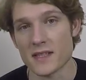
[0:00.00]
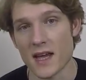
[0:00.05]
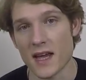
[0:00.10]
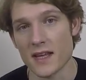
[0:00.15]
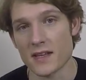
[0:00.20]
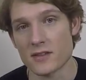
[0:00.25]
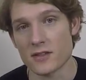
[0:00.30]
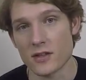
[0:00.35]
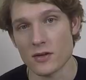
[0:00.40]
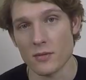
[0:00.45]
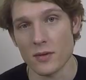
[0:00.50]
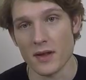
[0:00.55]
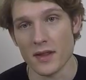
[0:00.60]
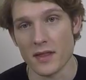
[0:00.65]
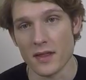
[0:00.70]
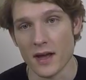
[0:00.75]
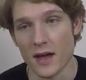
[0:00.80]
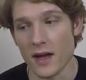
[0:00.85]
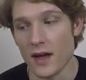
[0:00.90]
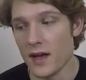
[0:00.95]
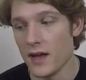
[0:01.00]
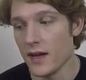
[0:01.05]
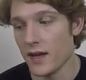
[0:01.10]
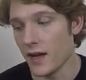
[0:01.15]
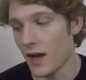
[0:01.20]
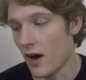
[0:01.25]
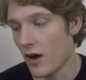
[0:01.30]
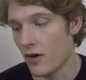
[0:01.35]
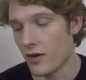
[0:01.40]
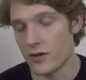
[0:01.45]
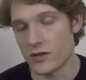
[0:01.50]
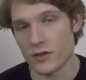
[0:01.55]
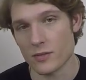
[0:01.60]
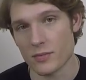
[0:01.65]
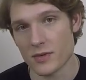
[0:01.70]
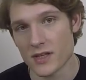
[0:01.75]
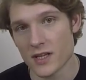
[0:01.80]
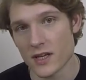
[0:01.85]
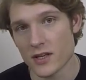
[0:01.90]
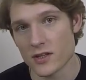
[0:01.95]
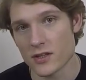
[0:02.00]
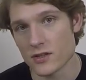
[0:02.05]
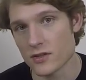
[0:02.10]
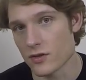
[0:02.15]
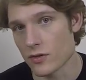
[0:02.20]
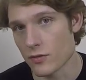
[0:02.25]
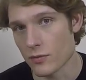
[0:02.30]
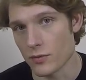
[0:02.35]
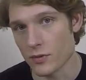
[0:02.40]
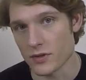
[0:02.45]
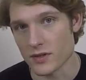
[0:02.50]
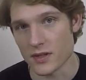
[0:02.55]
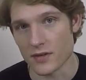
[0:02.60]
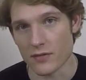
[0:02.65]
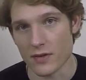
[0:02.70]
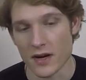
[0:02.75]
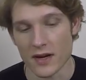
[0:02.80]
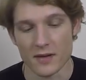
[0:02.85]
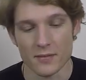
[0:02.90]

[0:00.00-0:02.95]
answer with our interpretations or the rules I've read.